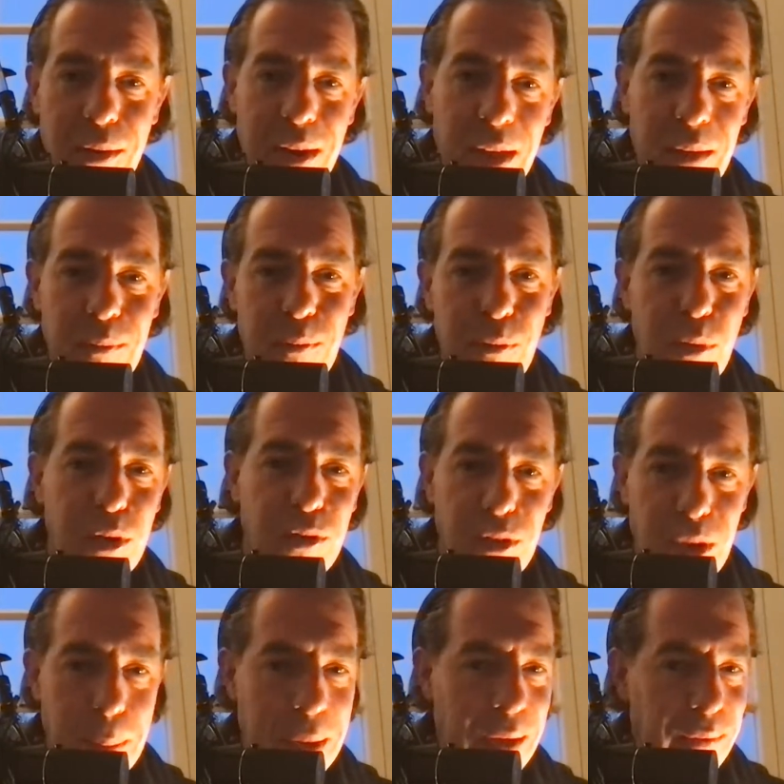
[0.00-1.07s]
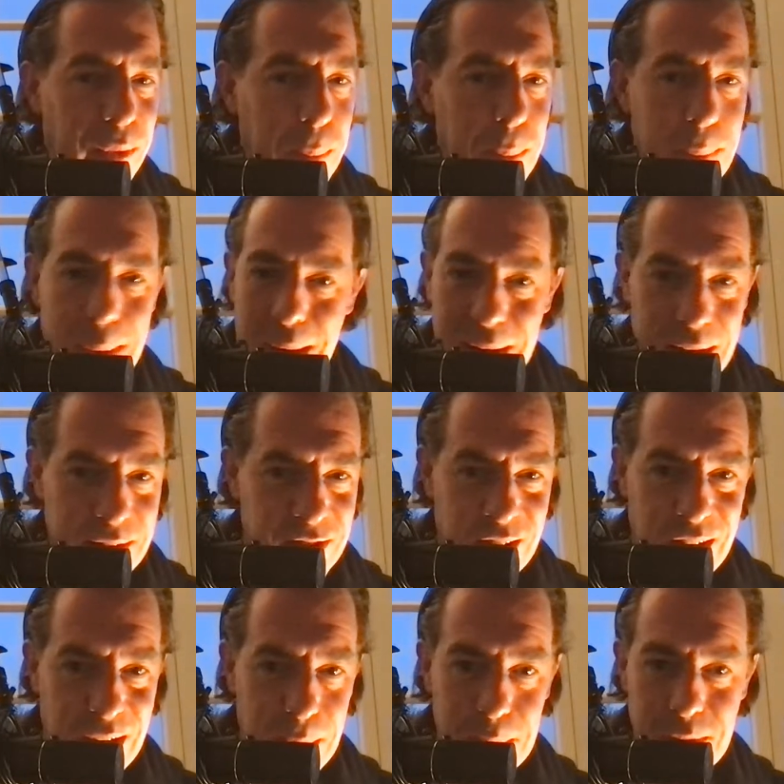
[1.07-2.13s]
and I'd written about them many
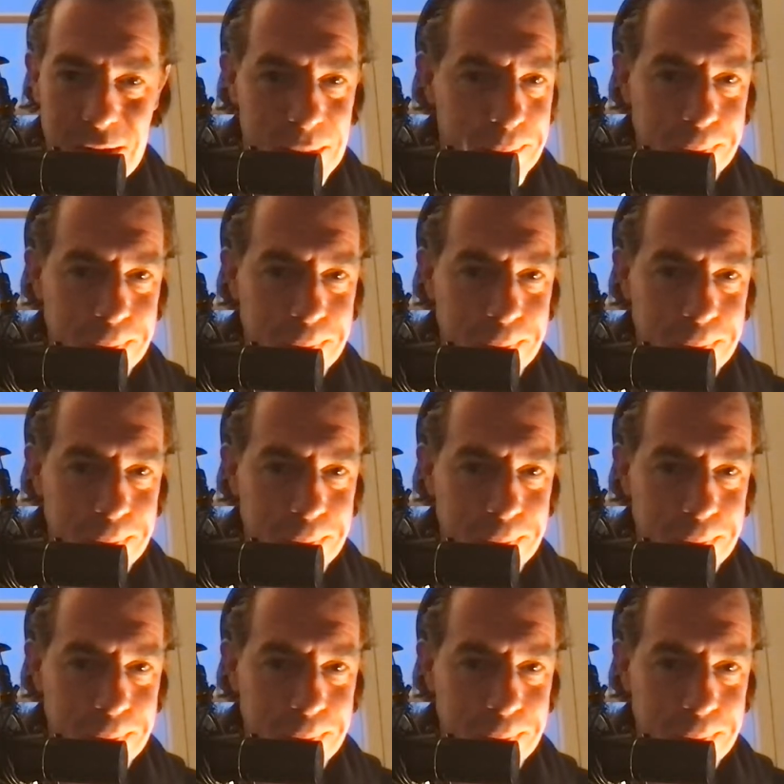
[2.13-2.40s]
times